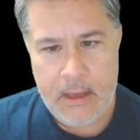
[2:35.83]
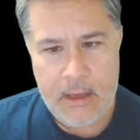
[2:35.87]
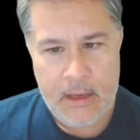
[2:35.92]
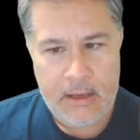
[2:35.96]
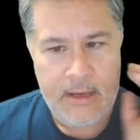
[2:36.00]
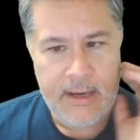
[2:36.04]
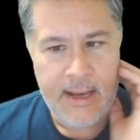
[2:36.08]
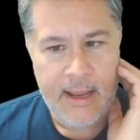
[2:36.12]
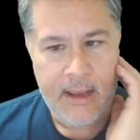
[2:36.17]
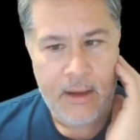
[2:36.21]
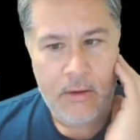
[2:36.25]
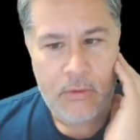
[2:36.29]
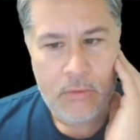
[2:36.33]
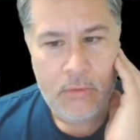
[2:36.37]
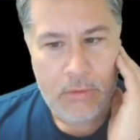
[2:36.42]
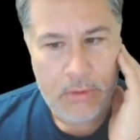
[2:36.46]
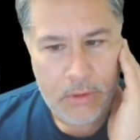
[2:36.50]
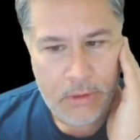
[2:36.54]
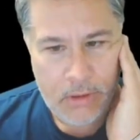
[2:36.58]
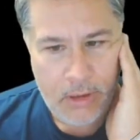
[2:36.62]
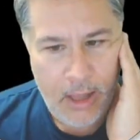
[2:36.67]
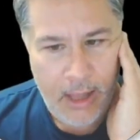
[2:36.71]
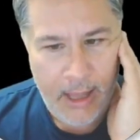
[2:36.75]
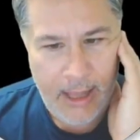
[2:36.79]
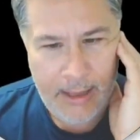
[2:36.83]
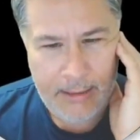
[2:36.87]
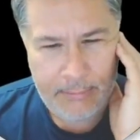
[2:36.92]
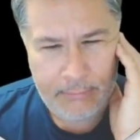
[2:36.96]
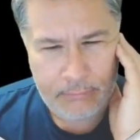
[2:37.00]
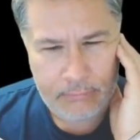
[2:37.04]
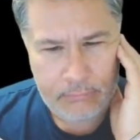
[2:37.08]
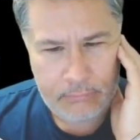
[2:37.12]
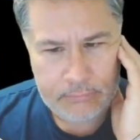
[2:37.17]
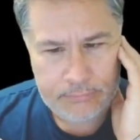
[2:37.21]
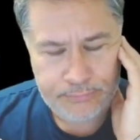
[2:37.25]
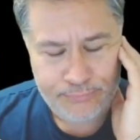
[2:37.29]
Now,
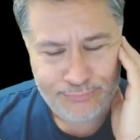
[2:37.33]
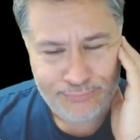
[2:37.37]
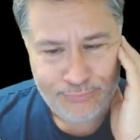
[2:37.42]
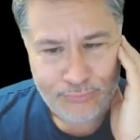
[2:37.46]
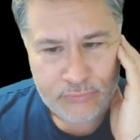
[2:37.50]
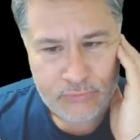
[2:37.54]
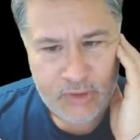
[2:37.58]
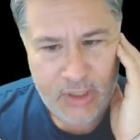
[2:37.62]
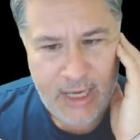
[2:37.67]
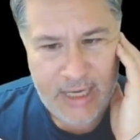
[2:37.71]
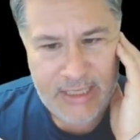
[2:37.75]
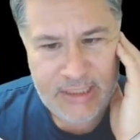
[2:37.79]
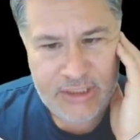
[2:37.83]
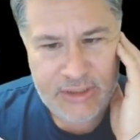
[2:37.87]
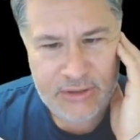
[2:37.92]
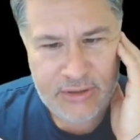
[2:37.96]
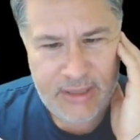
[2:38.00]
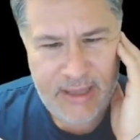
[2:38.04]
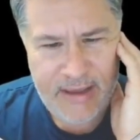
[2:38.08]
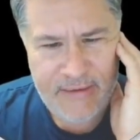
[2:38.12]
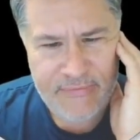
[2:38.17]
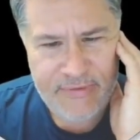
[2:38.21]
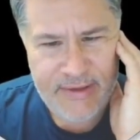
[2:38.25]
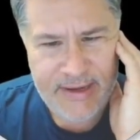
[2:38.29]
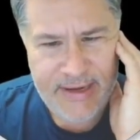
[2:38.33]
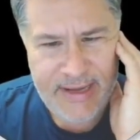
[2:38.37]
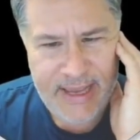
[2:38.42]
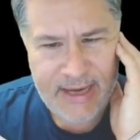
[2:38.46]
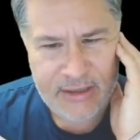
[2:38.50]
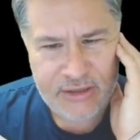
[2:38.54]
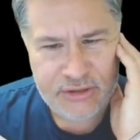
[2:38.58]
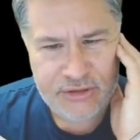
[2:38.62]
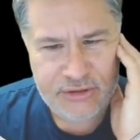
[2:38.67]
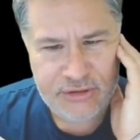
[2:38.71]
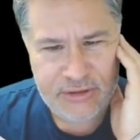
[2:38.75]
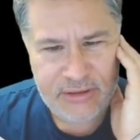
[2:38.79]
I still have that
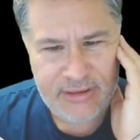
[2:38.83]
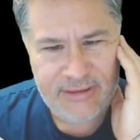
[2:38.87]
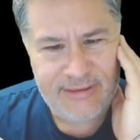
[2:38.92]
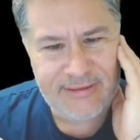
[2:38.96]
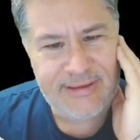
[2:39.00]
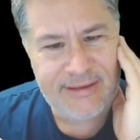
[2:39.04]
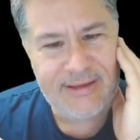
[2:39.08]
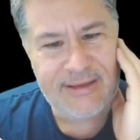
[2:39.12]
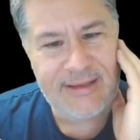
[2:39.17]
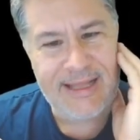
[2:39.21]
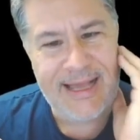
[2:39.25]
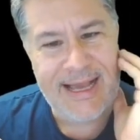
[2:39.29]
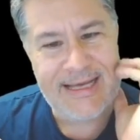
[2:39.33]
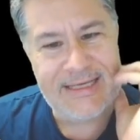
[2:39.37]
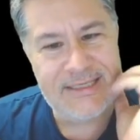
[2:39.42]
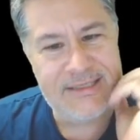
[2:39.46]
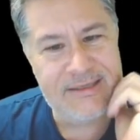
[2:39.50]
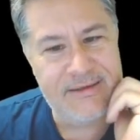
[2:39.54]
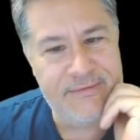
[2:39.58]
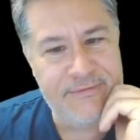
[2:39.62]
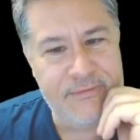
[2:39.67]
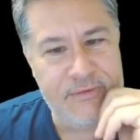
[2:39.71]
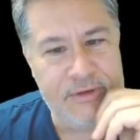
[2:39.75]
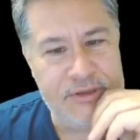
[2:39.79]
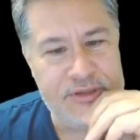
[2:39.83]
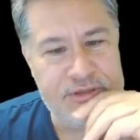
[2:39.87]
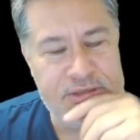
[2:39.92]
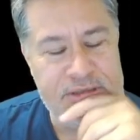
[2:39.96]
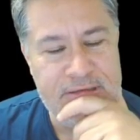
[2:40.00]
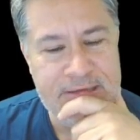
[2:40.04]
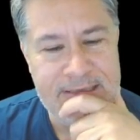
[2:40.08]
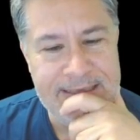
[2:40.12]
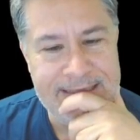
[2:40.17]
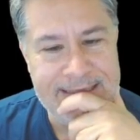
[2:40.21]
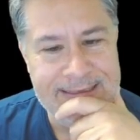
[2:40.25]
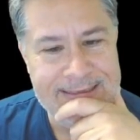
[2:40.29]
extra class,
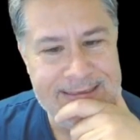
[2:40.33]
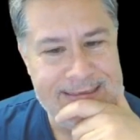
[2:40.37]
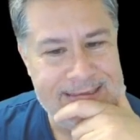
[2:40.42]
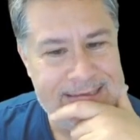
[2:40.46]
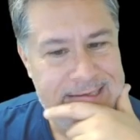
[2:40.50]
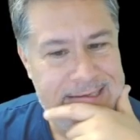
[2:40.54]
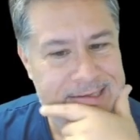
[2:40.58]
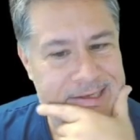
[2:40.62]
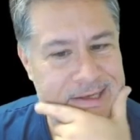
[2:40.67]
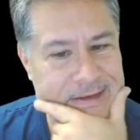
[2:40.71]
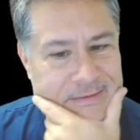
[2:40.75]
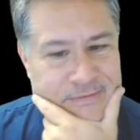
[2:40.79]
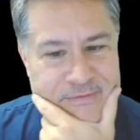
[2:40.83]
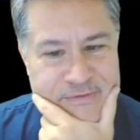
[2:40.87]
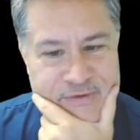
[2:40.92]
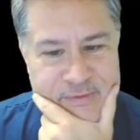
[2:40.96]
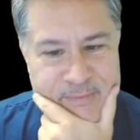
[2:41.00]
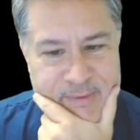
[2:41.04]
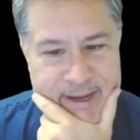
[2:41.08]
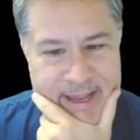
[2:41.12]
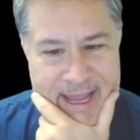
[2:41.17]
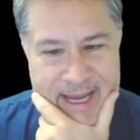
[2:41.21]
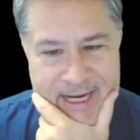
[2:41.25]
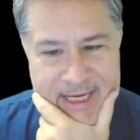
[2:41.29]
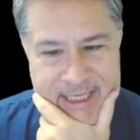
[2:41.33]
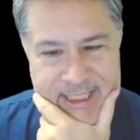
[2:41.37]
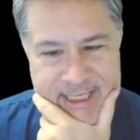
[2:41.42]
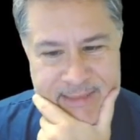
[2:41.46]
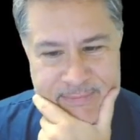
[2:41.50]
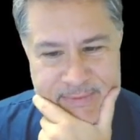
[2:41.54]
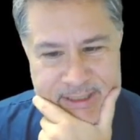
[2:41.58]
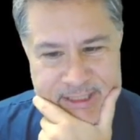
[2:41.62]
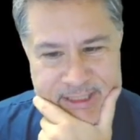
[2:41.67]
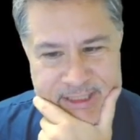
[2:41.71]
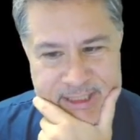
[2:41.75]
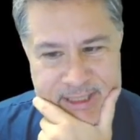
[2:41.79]
unfortunately, for my
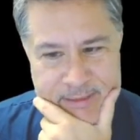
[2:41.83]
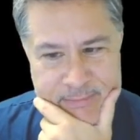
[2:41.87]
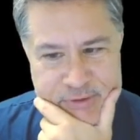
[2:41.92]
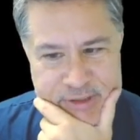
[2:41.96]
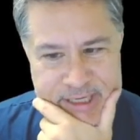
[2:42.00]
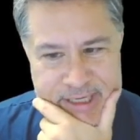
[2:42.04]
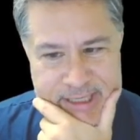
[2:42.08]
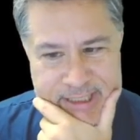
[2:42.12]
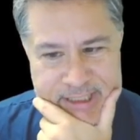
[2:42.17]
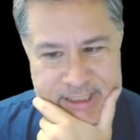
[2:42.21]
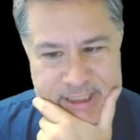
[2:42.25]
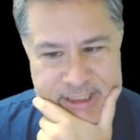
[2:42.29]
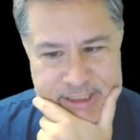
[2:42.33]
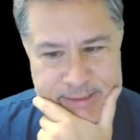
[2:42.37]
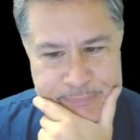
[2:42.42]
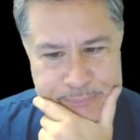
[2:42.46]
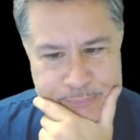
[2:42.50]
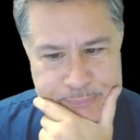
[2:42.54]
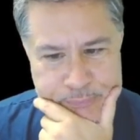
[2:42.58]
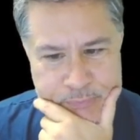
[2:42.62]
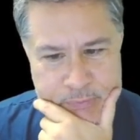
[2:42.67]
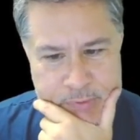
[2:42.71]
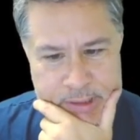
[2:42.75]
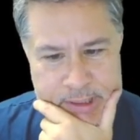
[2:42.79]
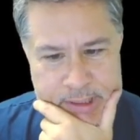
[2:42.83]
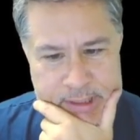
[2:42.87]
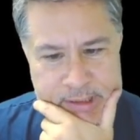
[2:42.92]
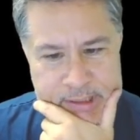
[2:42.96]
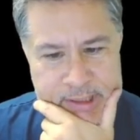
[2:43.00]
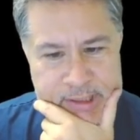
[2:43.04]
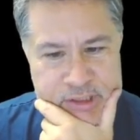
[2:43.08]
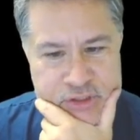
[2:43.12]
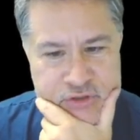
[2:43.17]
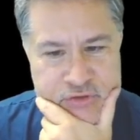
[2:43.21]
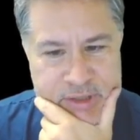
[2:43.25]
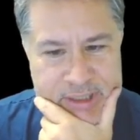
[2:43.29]
academic subjects.
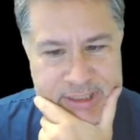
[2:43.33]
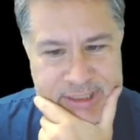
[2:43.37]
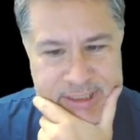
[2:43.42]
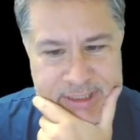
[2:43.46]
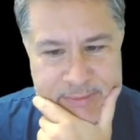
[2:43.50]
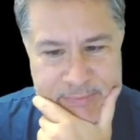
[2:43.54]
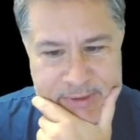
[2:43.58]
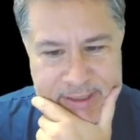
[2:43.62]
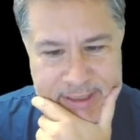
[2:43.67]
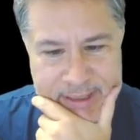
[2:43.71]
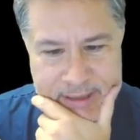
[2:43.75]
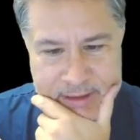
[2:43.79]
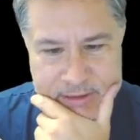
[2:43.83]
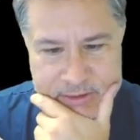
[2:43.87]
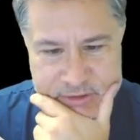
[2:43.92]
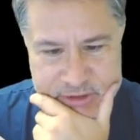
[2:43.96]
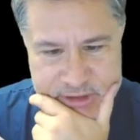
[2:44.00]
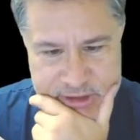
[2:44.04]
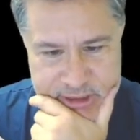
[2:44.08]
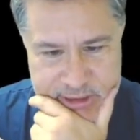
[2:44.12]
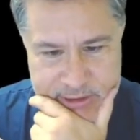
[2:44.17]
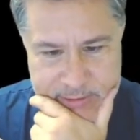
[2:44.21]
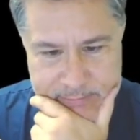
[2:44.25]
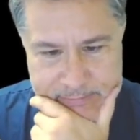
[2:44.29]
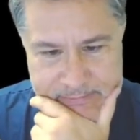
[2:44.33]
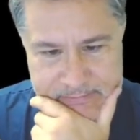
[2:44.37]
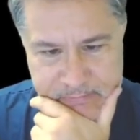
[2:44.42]
Let's try something else.